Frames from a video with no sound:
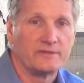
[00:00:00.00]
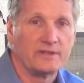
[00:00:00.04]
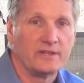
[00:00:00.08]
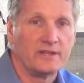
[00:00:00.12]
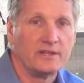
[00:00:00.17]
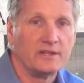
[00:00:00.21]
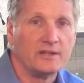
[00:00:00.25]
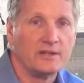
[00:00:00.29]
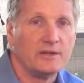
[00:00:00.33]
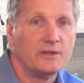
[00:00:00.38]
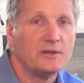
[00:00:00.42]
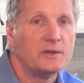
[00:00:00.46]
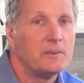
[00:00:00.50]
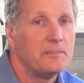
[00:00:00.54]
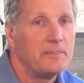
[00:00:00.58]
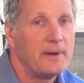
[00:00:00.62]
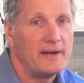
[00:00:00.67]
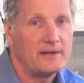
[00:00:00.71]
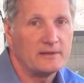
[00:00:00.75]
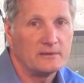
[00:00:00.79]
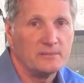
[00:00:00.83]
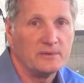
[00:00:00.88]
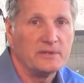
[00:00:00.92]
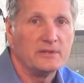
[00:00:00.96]
video
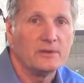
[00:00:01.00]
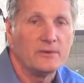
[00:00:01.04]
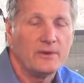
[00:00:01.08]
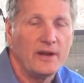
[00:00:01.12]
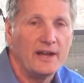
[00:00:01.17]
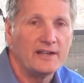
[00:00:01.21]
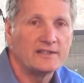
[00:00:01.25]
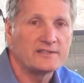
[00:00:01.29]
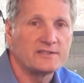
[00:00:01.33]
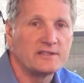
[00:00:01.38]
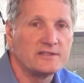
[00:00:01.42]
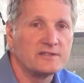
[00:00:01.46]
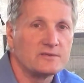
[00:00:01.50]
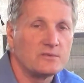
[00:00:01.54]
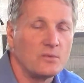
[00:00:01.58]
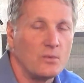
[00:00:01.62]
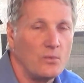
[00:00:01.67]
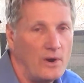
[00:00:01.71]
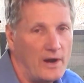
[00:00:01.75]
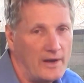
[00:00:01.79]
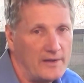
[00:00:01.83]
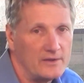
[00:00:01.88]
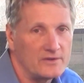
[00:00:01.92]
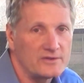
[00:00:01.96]
about amino acids,
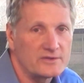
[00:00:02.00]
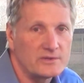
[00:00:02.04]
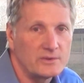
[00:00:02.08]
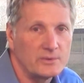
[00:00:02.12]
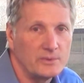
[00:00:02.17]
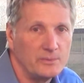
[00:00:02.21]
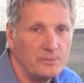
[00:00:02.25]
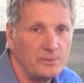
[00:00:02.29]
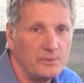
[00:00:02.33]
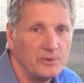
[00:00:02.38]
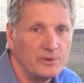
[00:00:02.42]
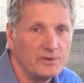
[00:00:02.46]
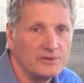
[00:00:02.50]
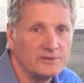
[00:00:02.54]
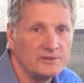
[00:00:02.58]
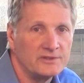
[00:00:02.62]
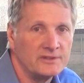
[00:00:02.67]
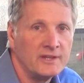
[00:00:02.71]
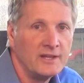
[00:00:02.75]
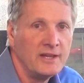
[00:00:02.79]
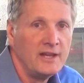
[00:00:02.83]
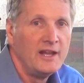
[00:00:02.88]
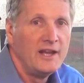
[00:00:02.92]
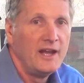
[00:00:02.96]
why they're so
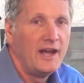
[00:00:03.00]
important.